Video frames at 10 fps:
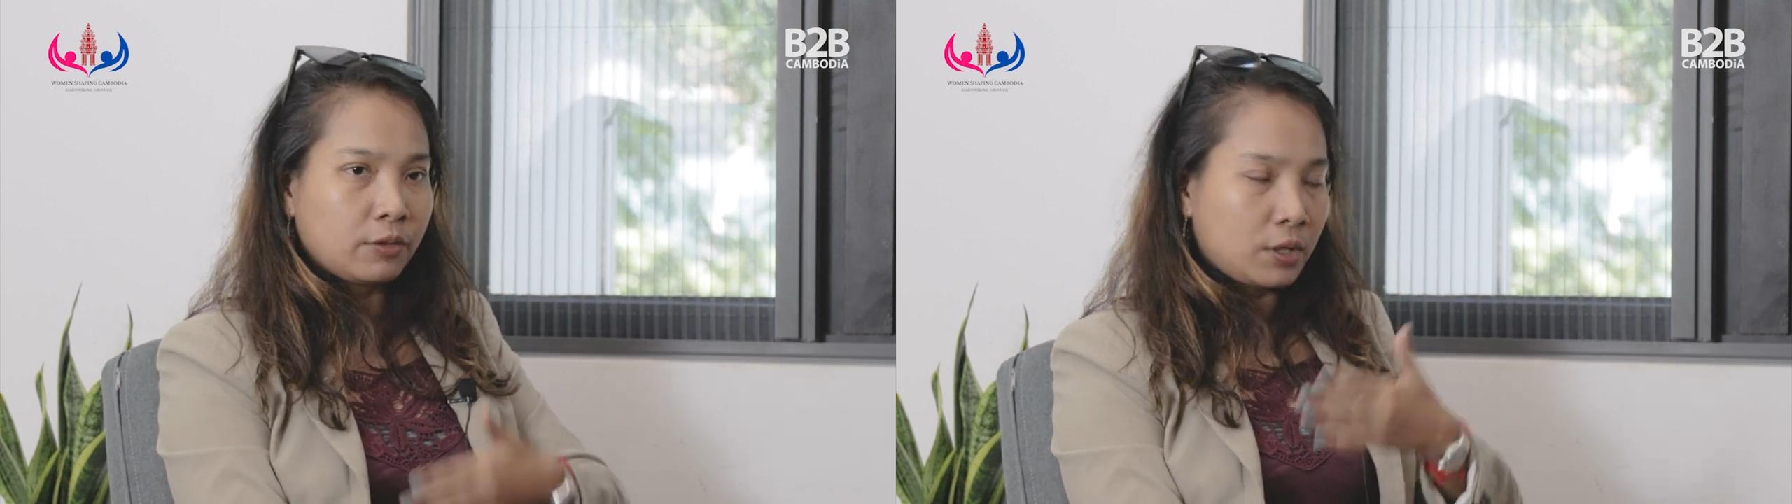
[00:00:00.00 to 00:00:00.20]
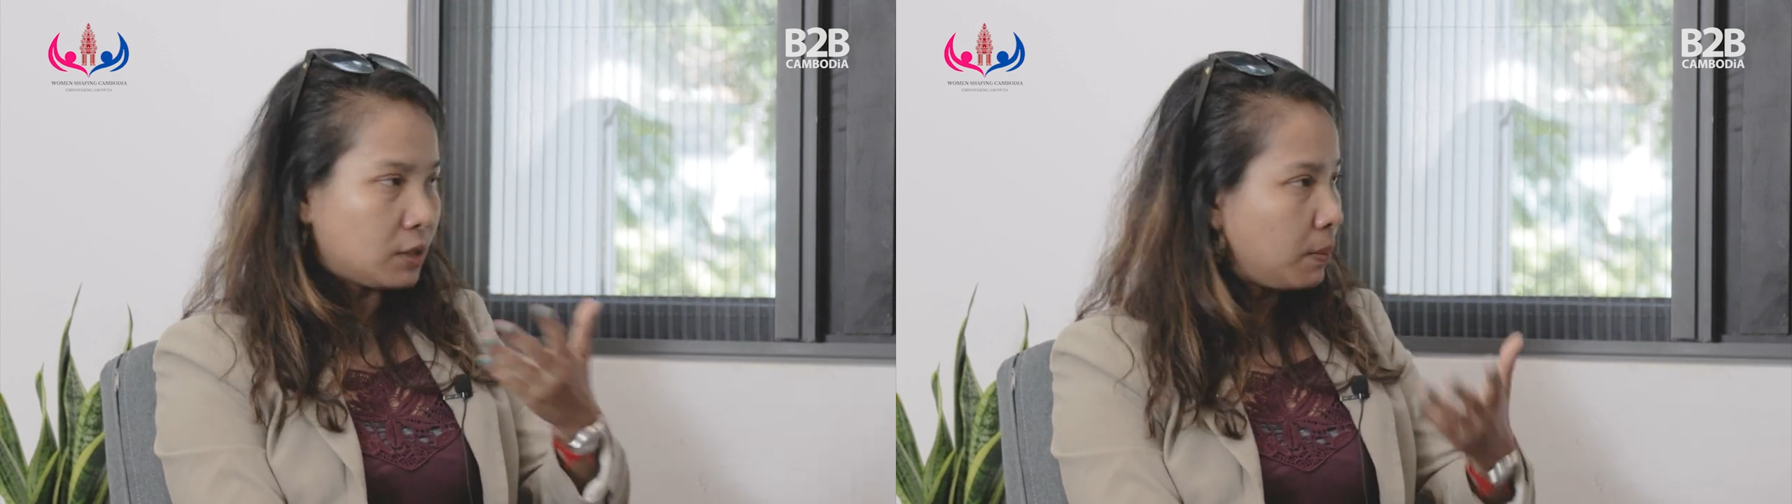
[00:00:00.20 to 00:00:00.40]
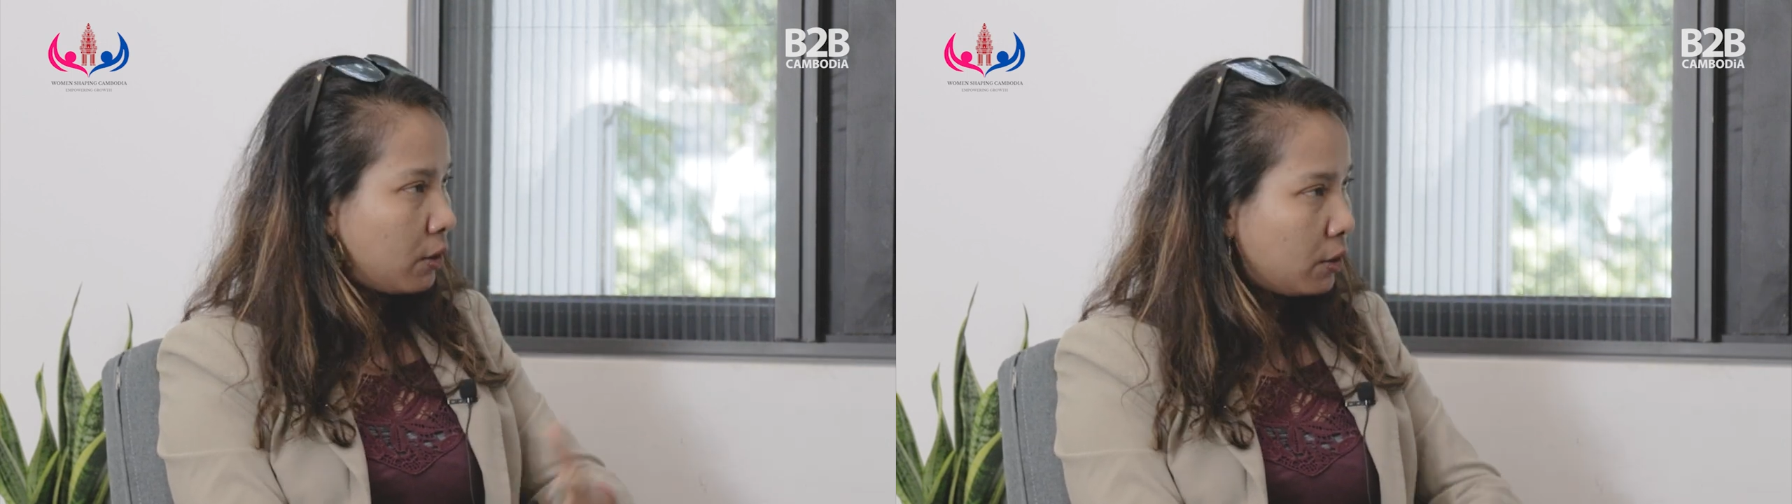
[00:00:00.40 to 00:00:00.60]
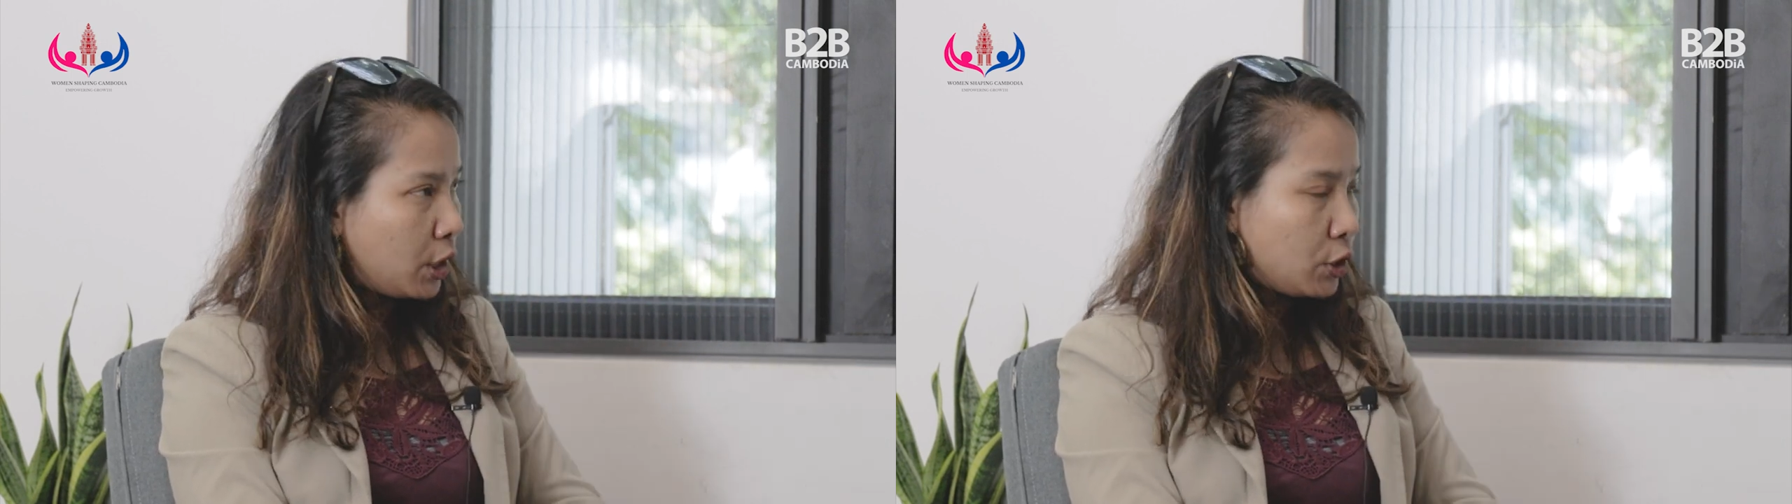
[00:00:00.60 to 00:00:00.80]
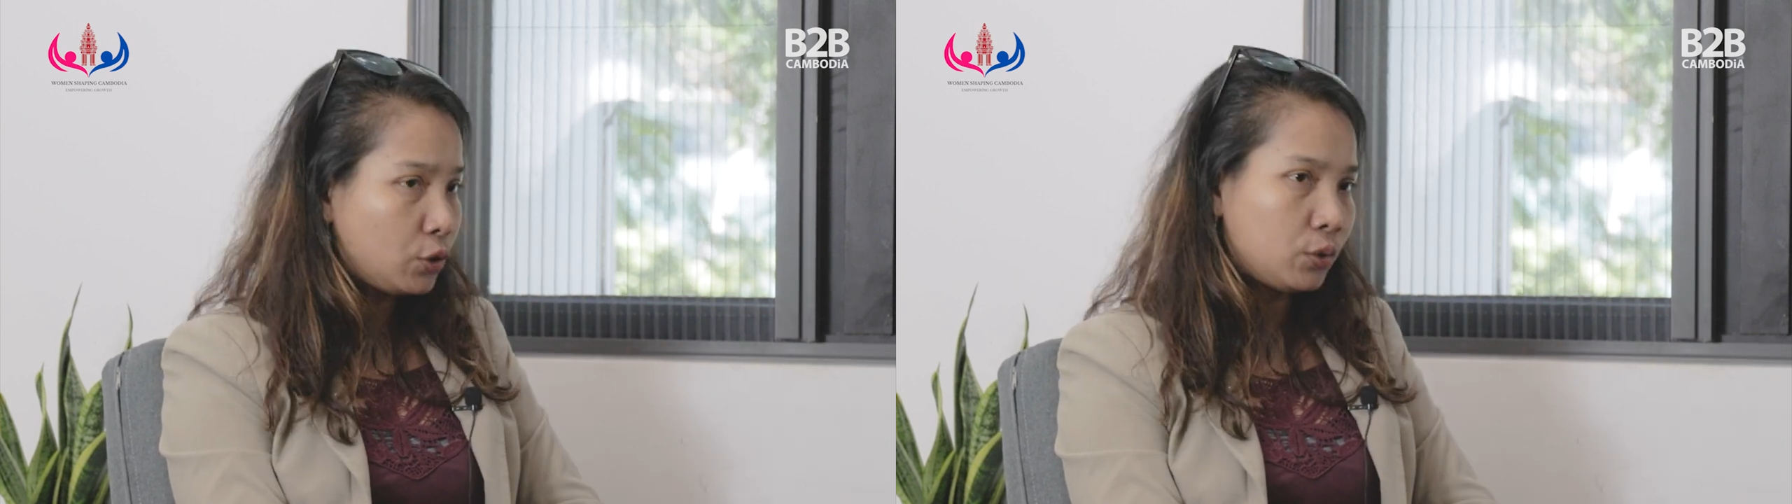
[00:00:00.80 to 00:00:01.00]
things better
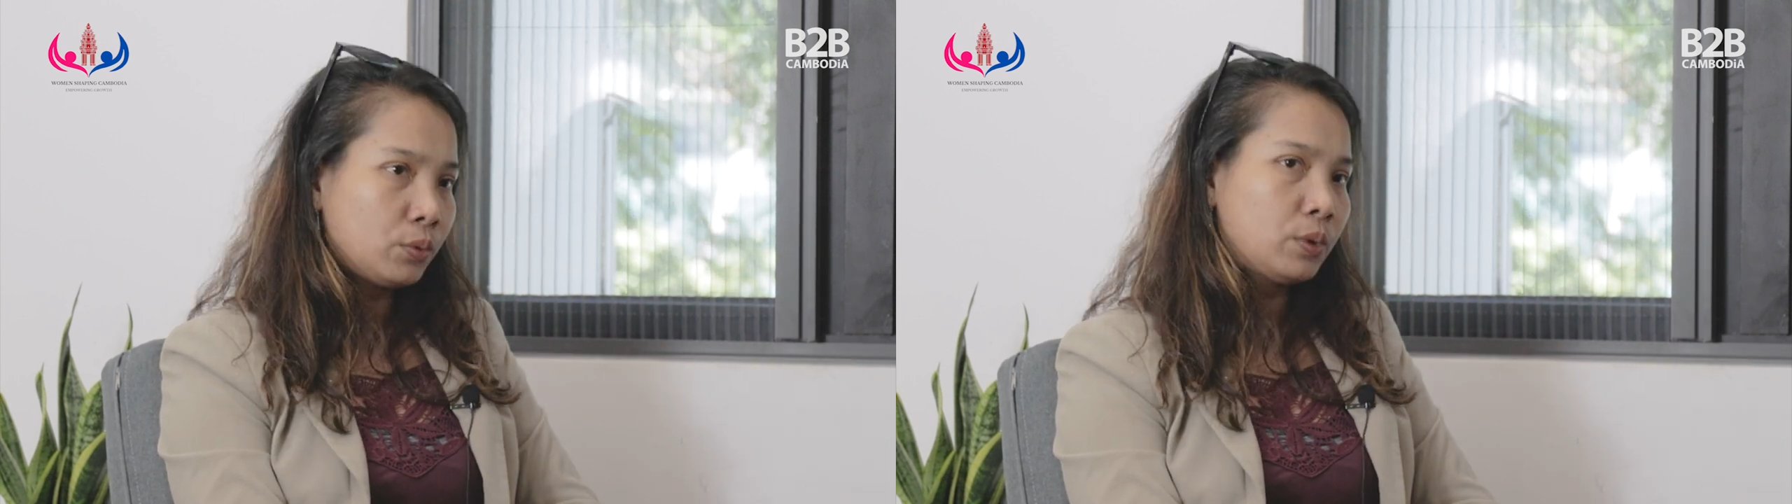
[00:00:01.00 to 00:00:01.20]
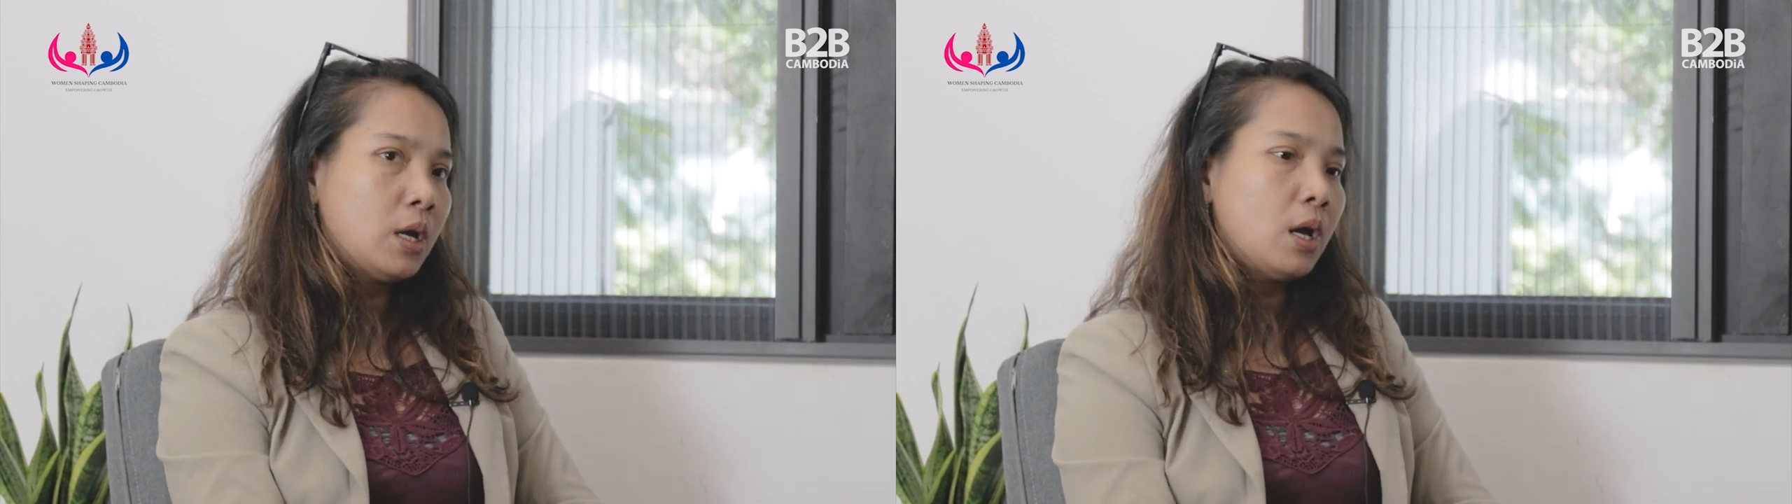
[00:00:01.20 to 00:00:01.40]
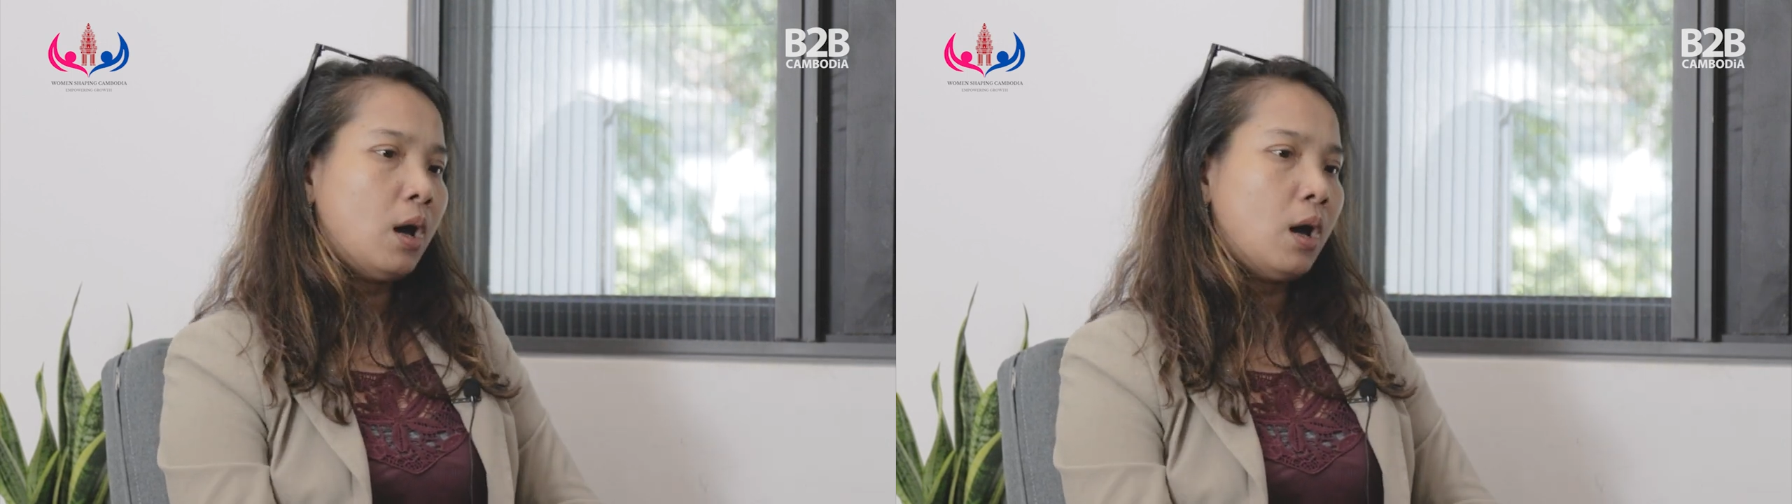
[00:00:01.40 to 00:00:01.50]
than you.